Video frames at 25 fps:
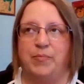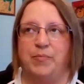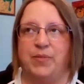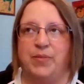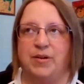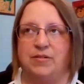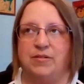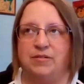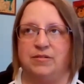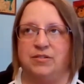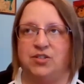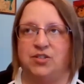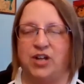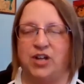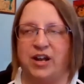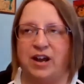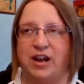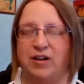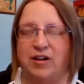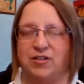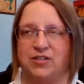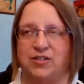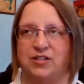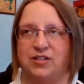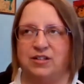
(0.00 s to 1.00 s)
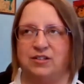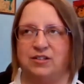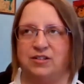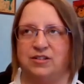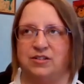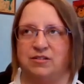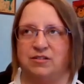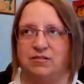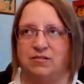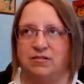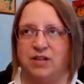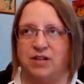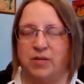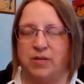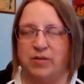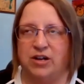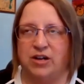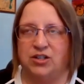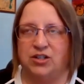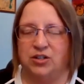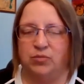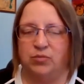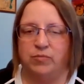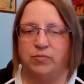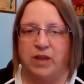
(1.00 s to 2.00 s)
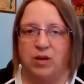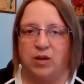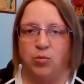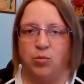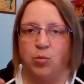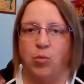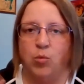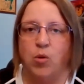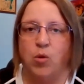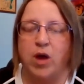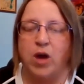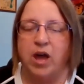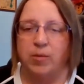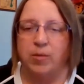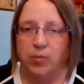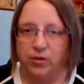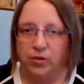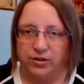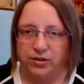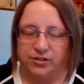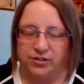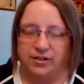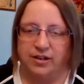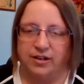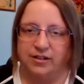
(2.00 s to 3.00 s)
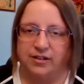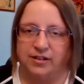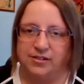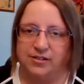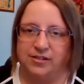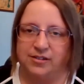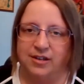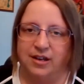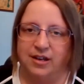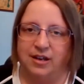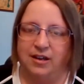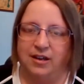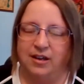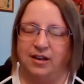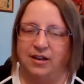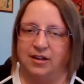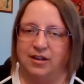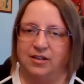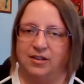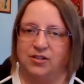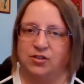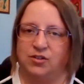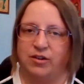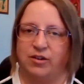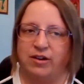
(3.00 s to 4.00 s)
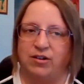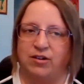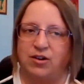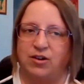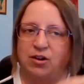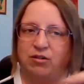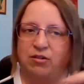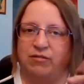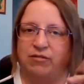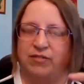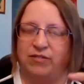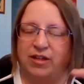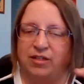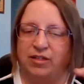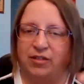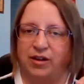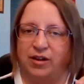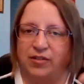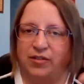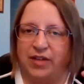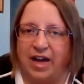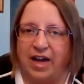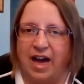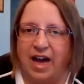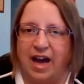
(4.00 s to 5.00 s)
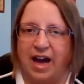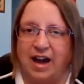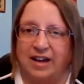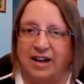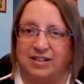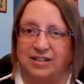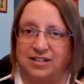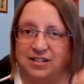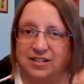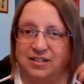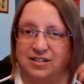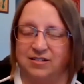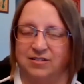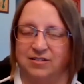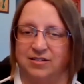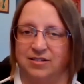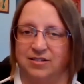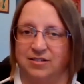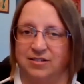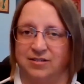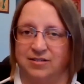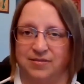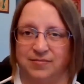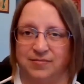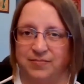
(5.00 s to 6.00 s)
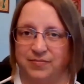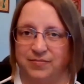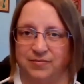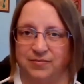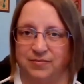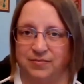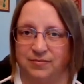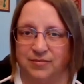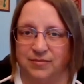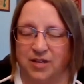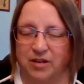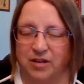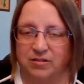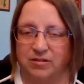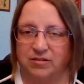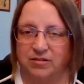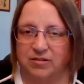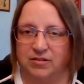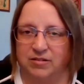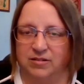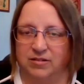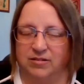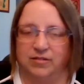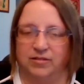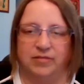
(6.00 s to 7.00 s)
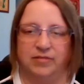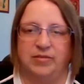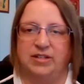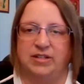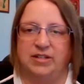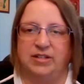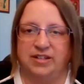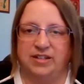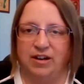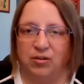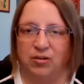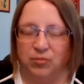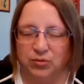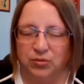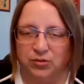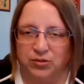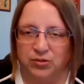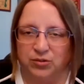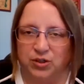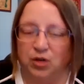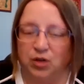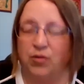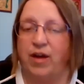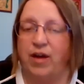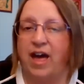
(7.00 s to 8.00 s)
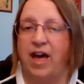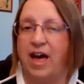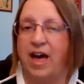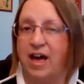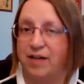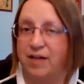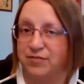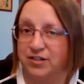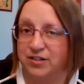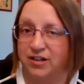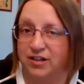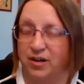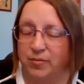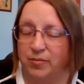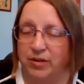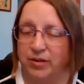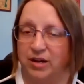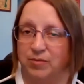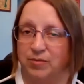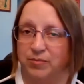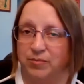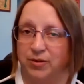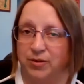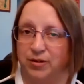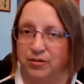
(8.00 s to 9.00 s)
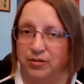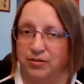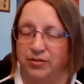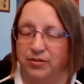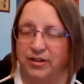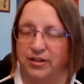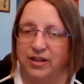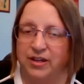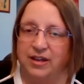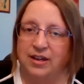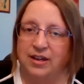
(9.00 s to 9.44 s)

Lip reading: but Jay Harrison's nomination made way more sense. So I don't know if they thought they had to not, I mean, it's not a rule. You don't have to nominate both.